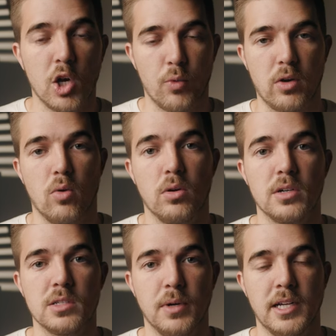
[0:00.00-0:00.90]

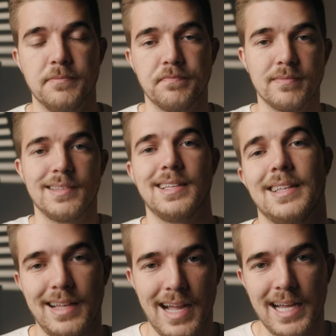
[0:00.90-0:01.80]
recorders, but
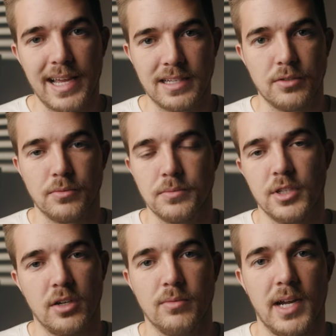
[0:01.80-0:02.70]
I like to,
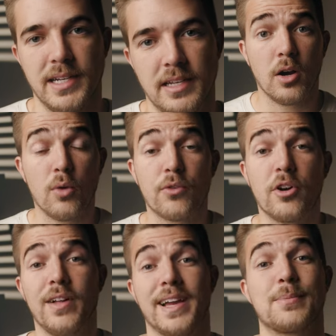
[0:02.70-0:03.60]
so I did.
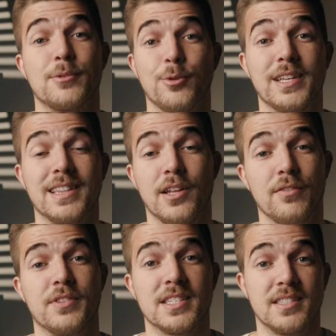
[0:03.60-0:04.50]
Overall, I absolutely
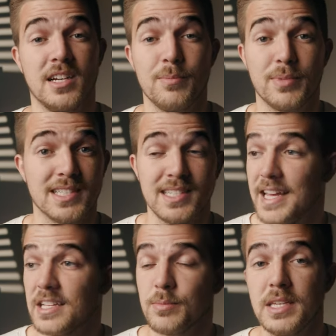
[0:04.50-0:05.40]
love this setup because it
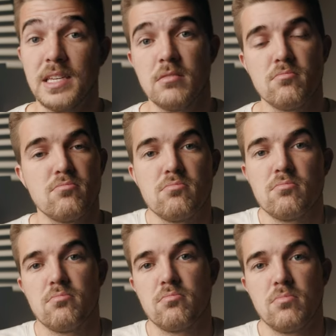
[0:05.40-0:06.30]
takes me
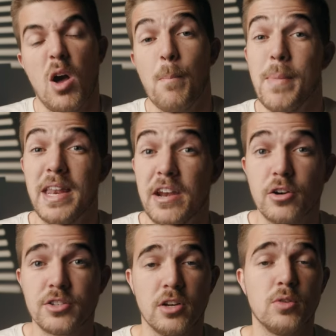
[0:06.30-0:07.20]
a minute
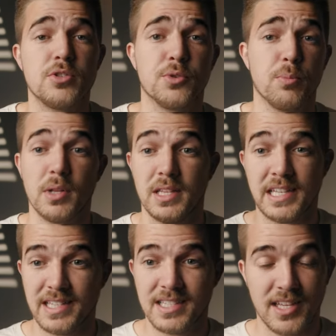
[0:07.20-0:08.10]
or so to
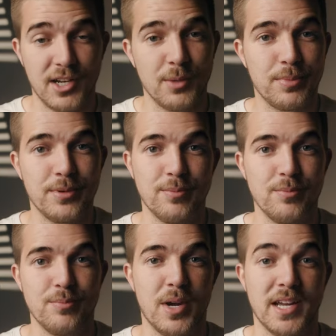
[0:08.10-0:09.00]
completely set up
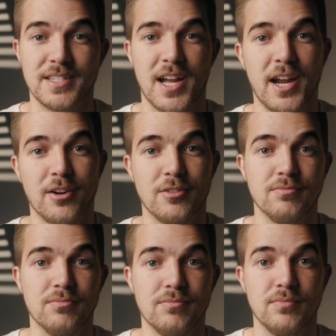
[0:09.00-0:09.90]
my entire
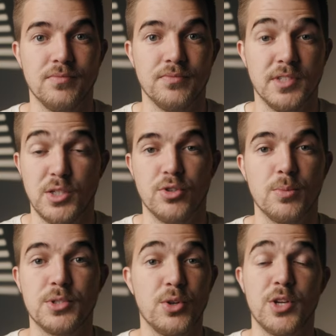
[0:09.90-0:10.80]

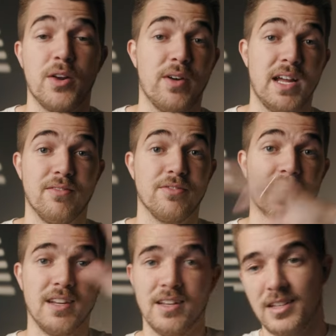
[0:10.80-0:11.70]
YouTube studio. I don't have
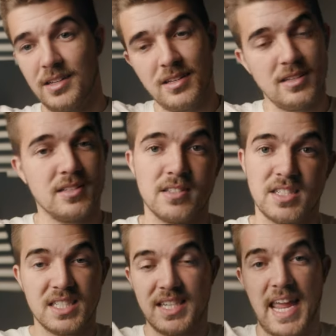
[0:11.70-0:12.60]

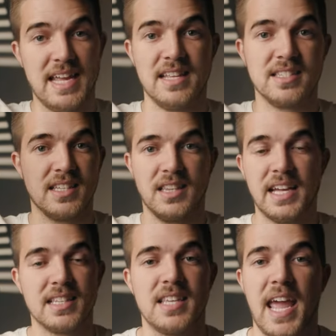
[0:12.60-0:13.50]
stands and
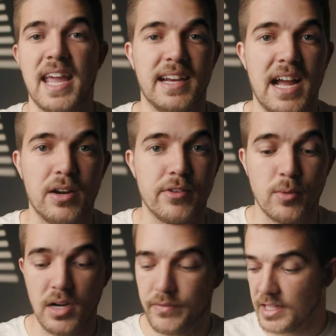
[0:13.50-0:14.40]
lights hanging out
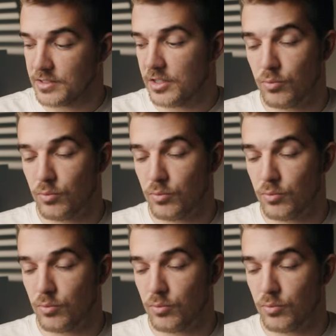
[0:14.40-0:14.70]
everywhere. Everything's on a